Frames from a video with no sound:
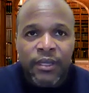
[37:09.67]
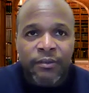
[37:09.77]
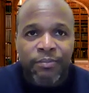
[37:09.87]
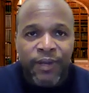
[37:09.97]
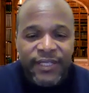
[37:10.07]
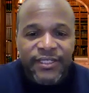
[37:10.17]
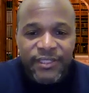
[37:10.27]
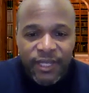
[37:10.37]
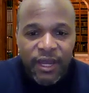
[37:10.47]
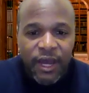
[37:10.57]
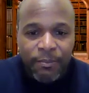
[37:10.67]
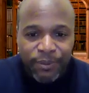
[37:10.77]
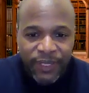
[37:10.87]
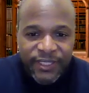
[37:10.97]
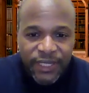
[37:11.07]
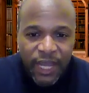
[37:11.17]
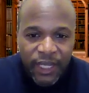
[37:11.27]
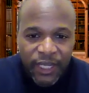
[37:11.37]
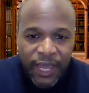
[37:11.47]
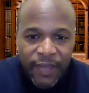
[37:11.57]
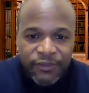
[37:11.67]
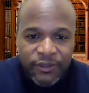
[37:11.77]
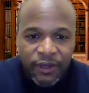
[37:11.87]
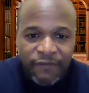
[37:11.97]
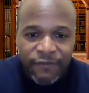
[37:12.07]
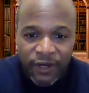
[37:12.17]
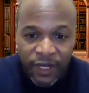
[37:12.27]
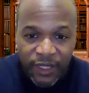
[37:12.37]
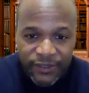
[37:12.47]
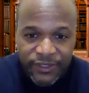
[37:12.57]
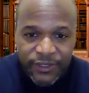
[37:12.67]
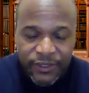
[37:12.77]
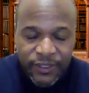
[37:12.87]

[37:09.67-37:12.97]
blessings that God placed in our laps are for us.